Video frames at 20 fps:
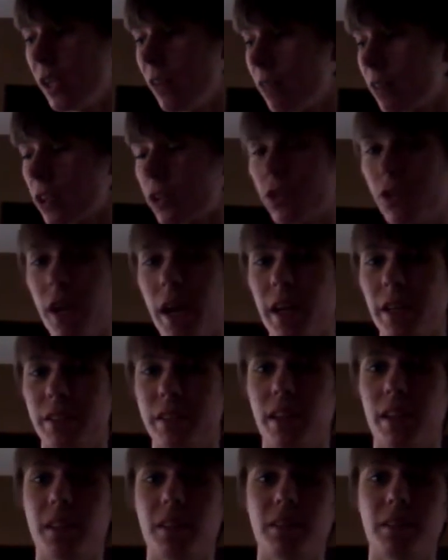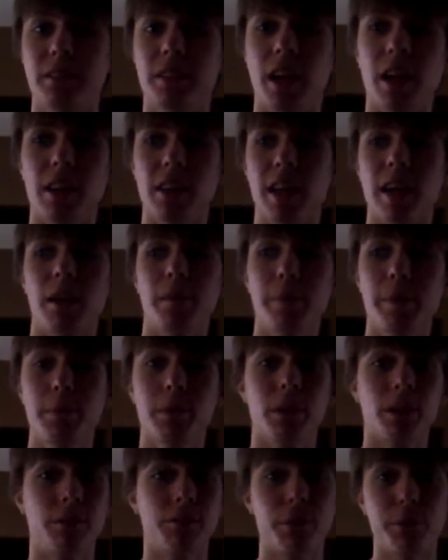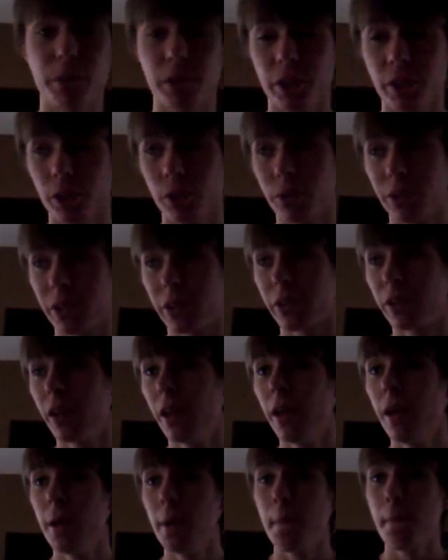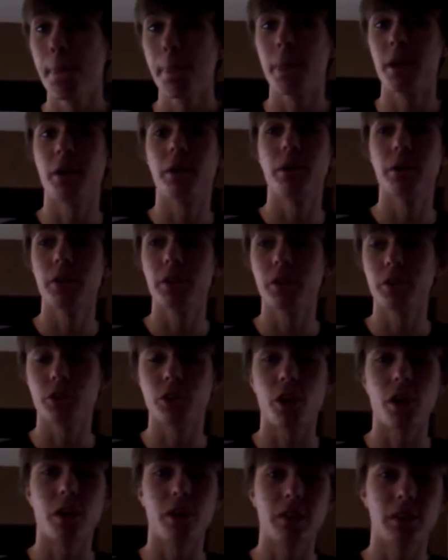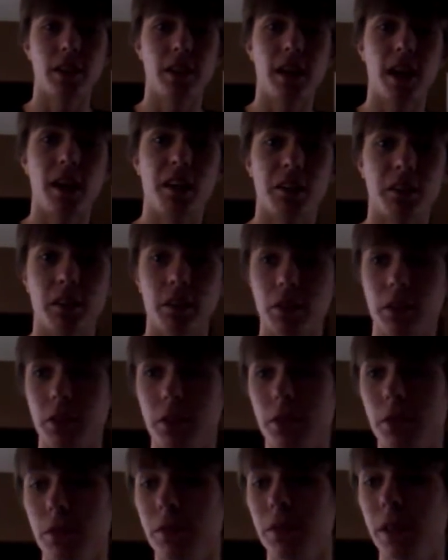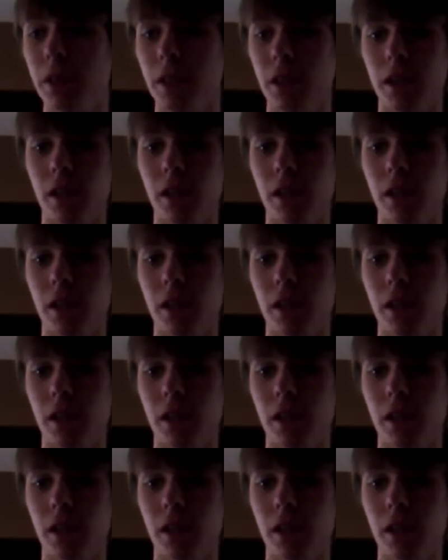Even the tracks that not a lot of people are familiar with, their earlier songs like I'll Kill You,